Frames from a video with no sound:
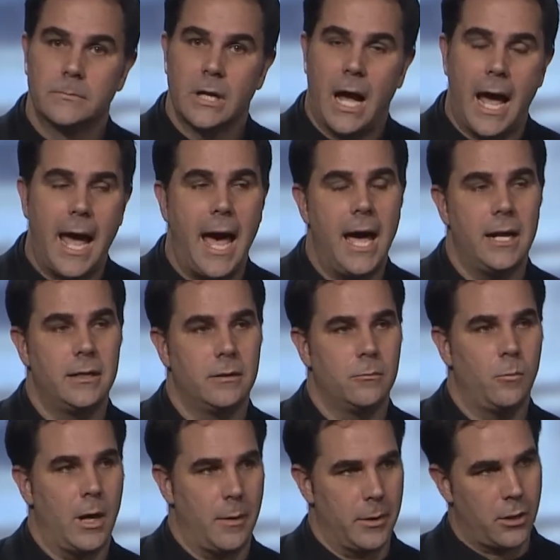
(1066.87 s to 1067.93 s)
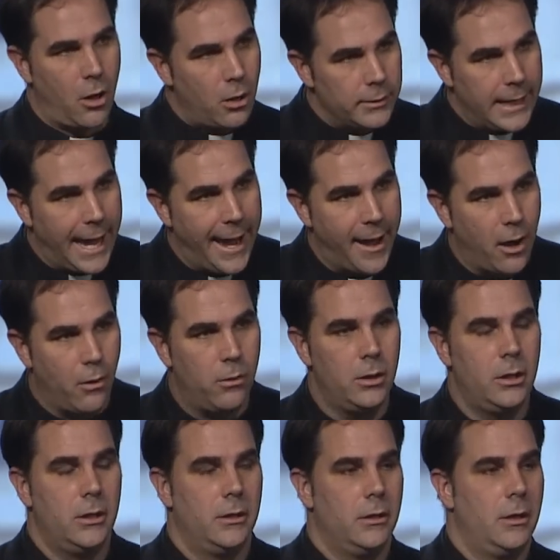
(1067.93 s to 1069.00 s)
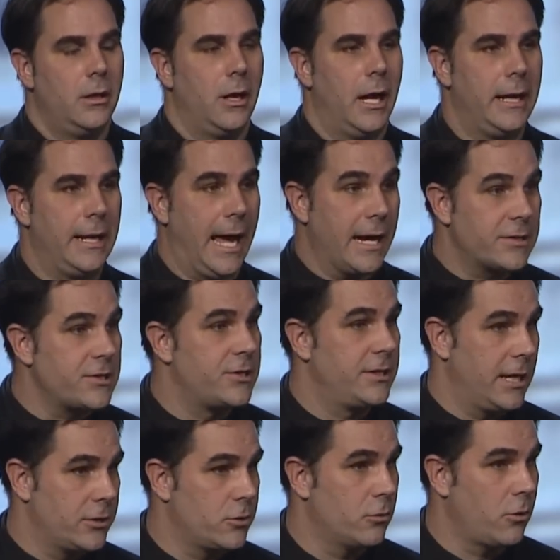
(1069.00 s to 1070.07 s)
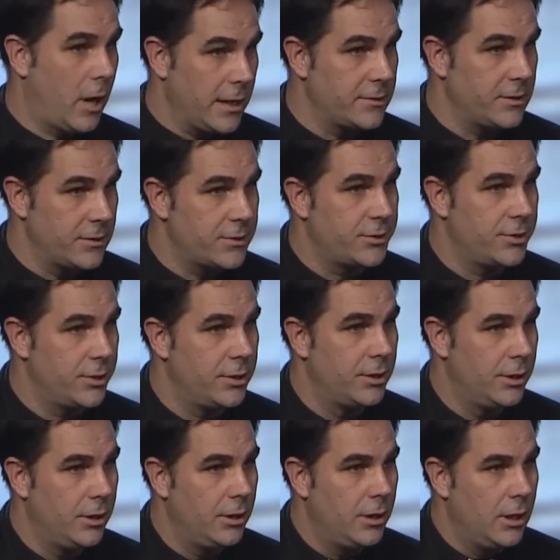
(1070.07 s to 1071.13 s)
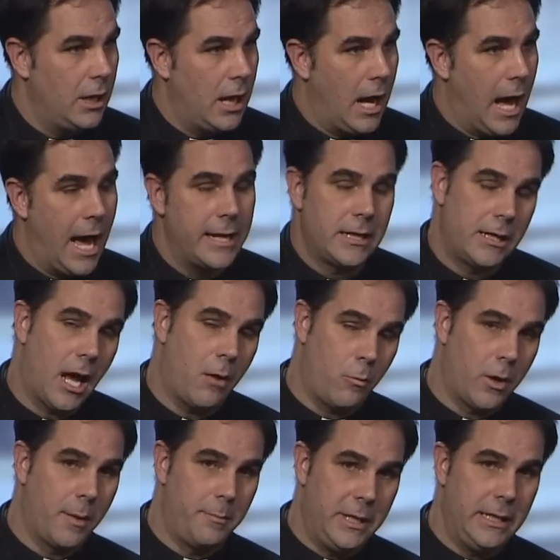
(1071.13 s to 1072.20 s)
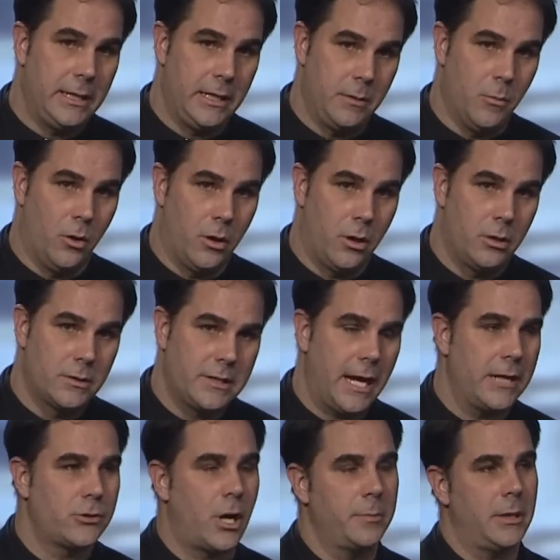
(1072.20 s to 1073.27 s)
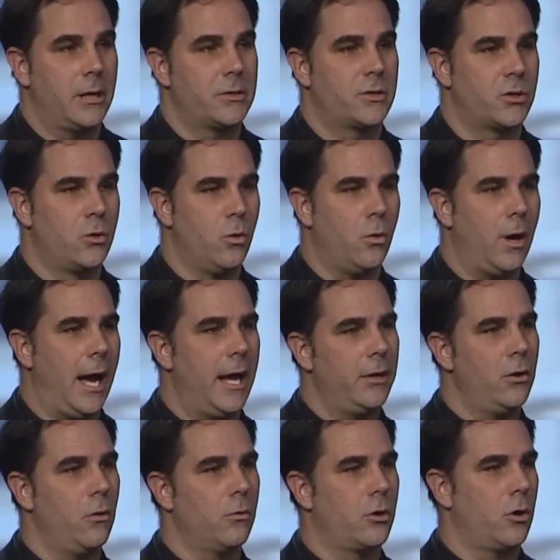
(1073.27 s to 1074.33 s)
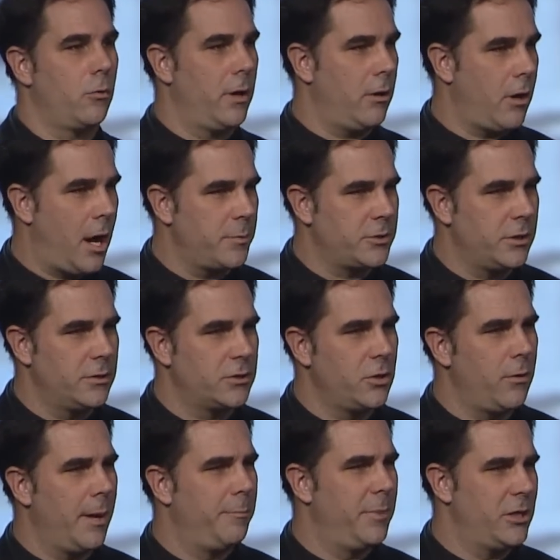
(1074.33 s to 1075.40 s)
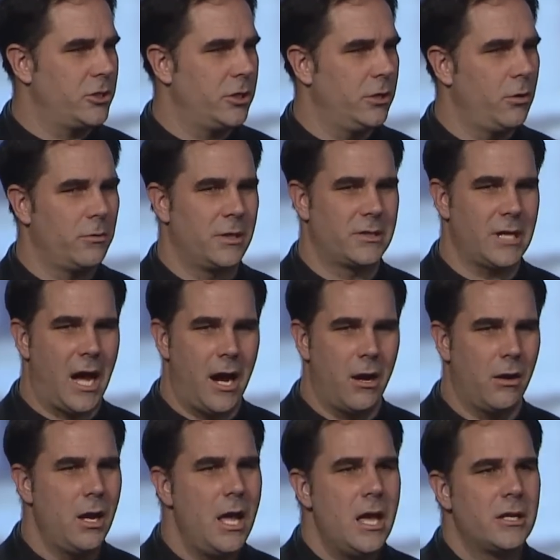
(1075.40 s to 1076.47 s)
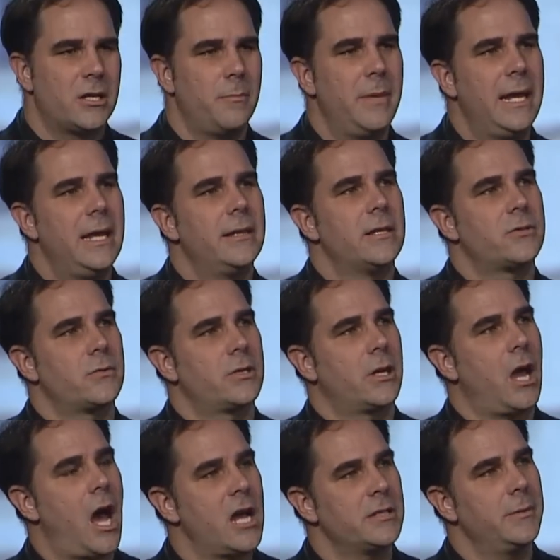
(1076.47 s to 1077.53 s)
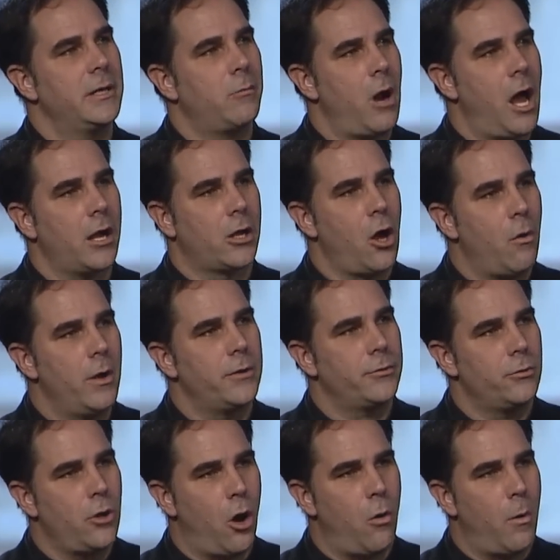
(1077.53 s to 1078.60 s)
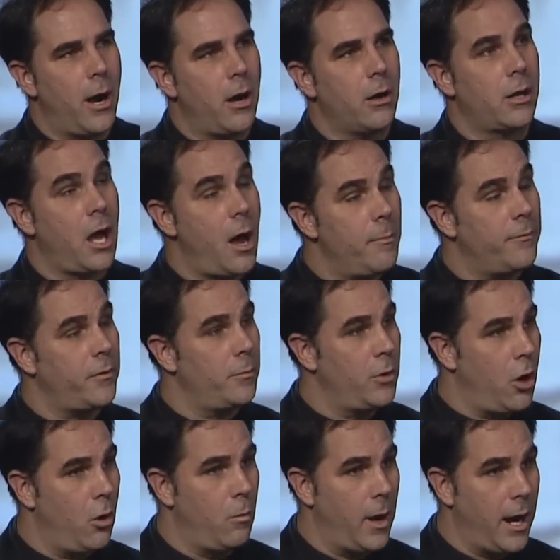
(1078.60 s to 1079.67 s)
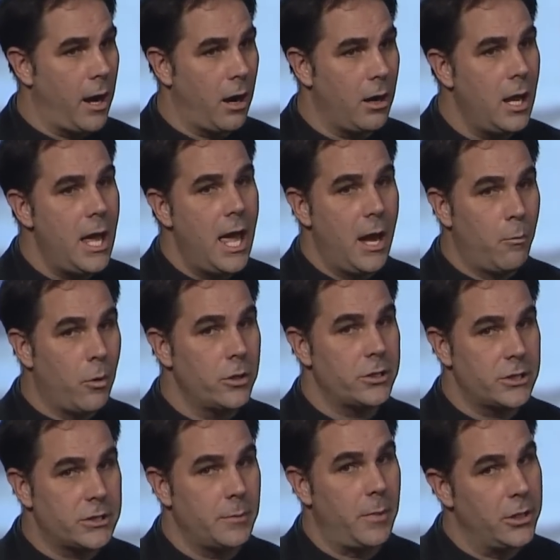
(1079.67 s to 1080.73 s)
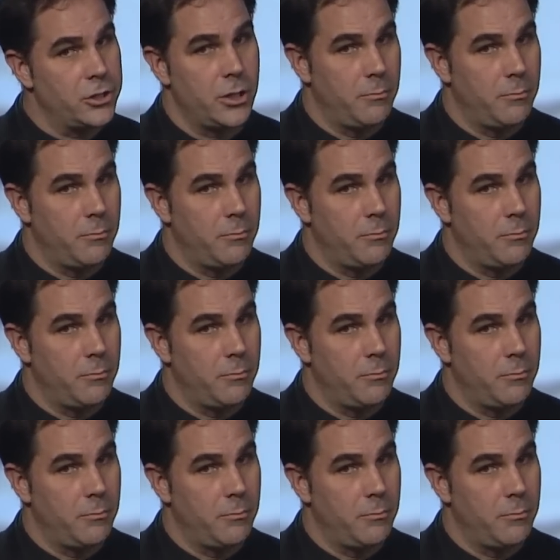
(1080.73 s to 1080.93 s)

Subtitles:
I had what I would call now an existential crisis. I did not want to be anymore. See, I dropped out of school. I had no career options, no ambition, no desire. To me, this was a cosmic rock going through nowhere, come from nowhere, and we're just a bunch of